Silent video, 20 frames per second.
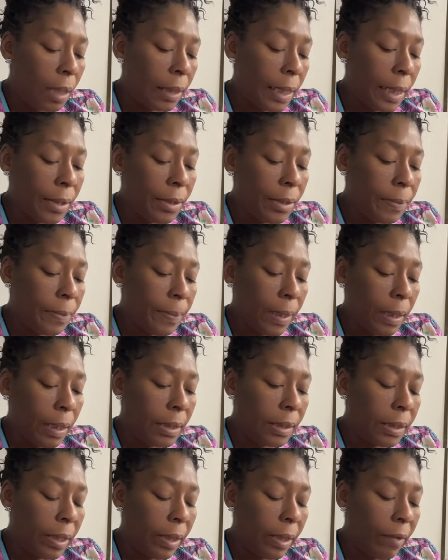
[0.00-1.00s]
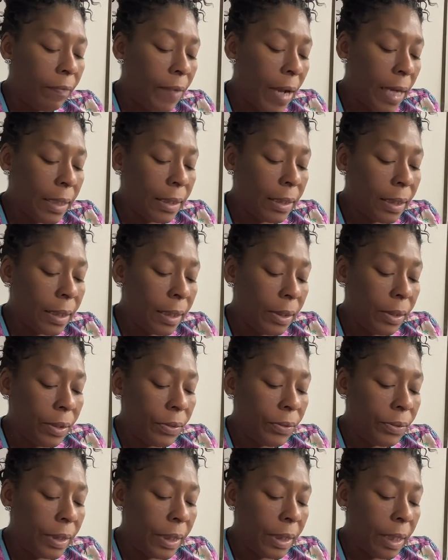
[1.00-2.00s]
Thank you, Spirit. Let's clarify this good
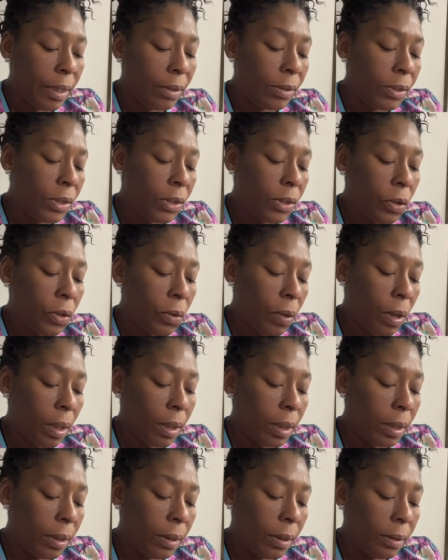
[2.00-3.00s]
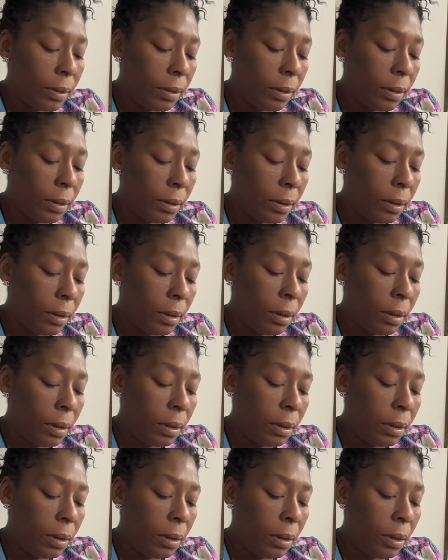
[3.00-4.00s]
news here. Stork.
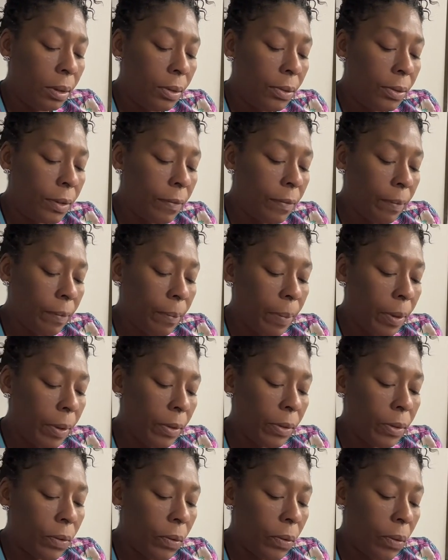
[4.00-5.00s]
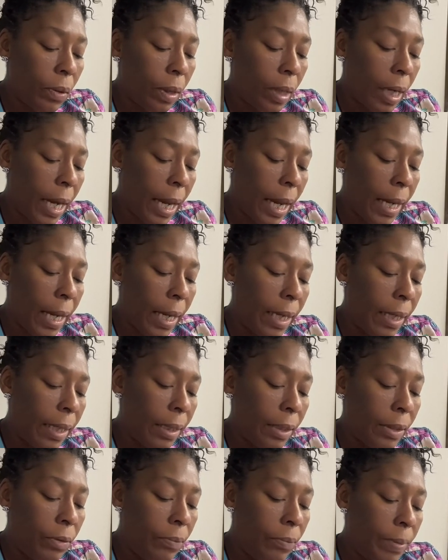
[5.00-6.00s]
News of a birth or
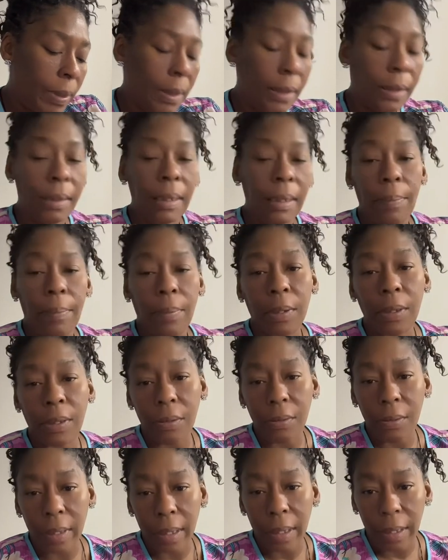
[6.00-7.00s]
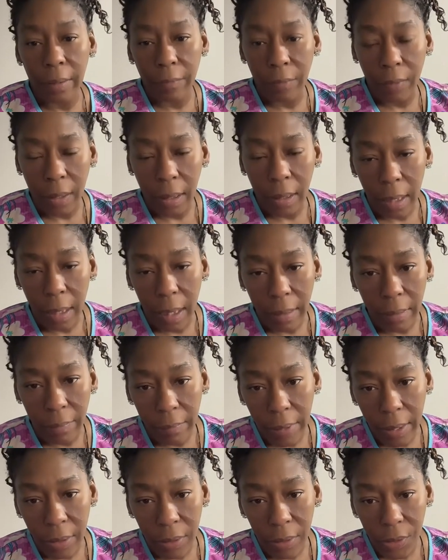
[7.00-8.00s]
a new business opportunity for the
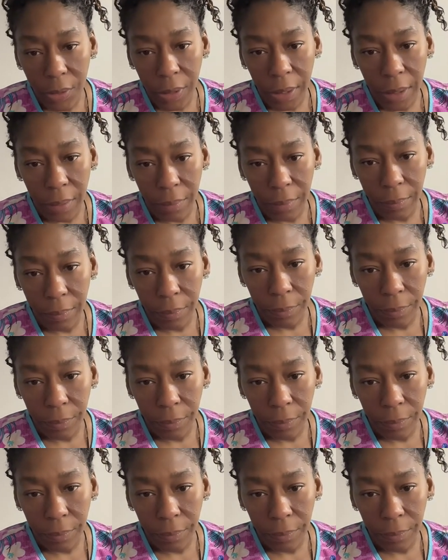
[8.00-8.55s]
collective energy.